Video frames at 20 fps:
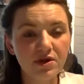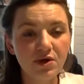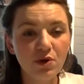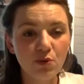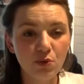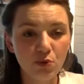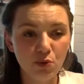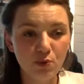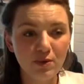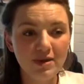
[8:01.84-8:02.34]

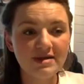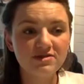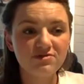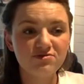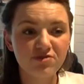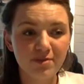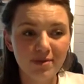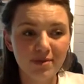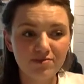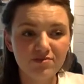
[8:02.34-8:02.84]
Always
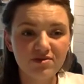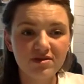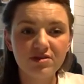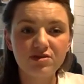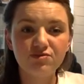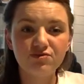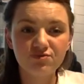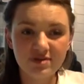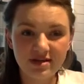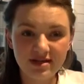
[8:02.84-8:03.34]
remembering
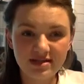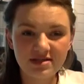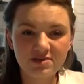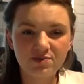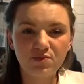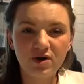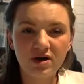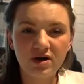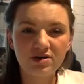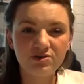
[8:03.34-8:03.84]
the reason
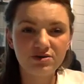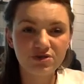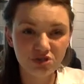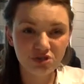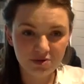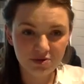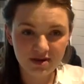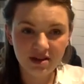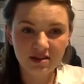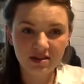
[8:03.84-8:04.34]
why you're
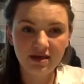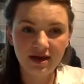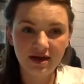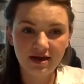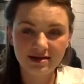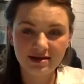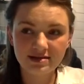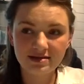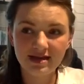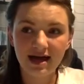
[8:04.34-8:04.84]
doing
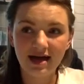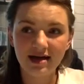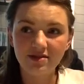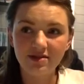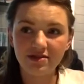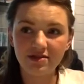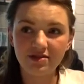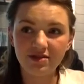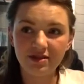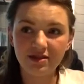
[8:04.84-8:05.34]
things
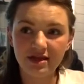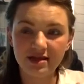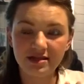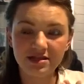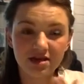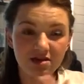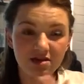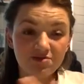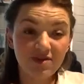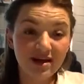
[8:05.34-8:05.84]
and the
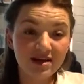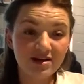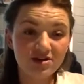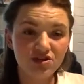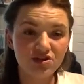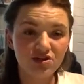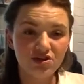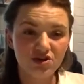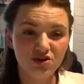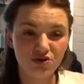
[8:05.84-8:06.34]

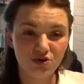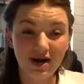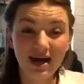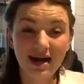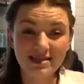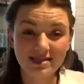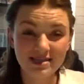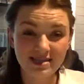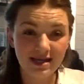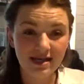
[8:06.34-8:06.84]
direction that you're
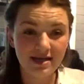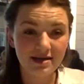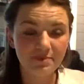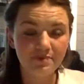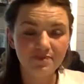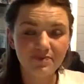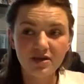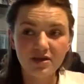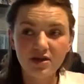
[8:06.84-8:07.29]
heading in.